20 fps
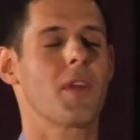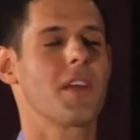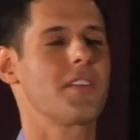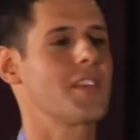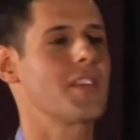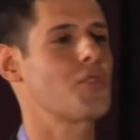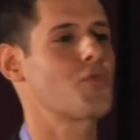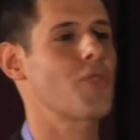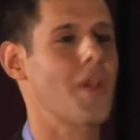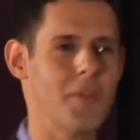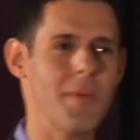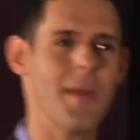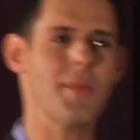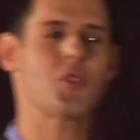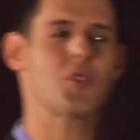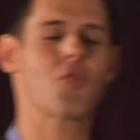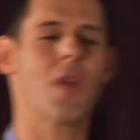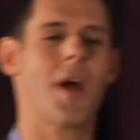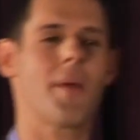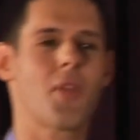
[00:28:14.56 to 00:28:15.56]
when I say Strom. You
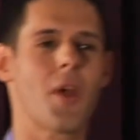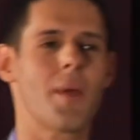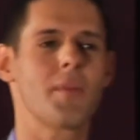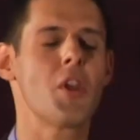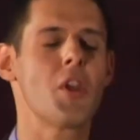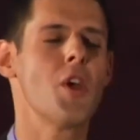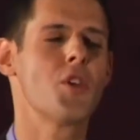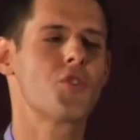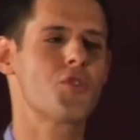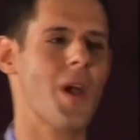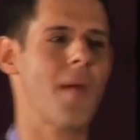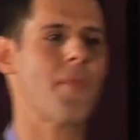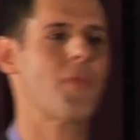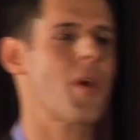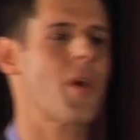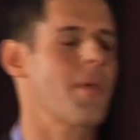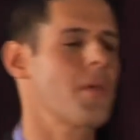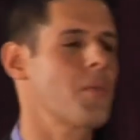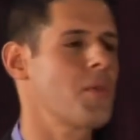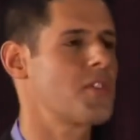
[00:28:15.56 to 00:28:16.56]
remember Strom Thurmond? Strom
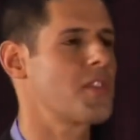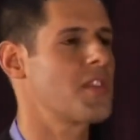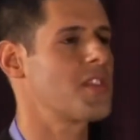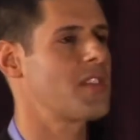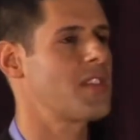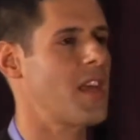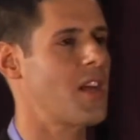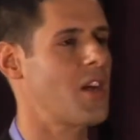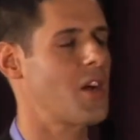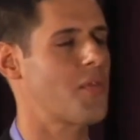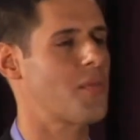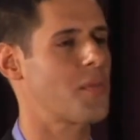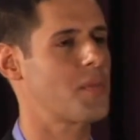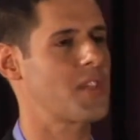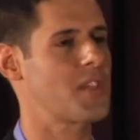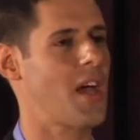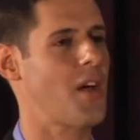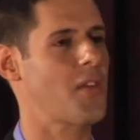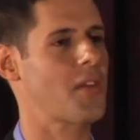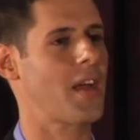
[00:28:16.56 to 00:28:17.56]
Thurmond was the senator from
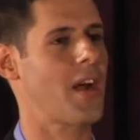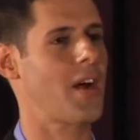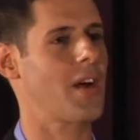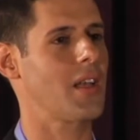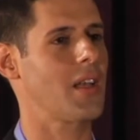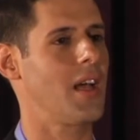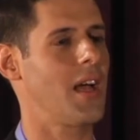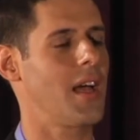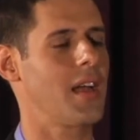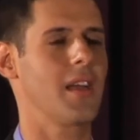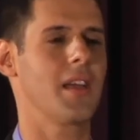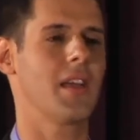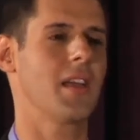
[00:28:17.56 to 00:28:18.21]
South Carolina.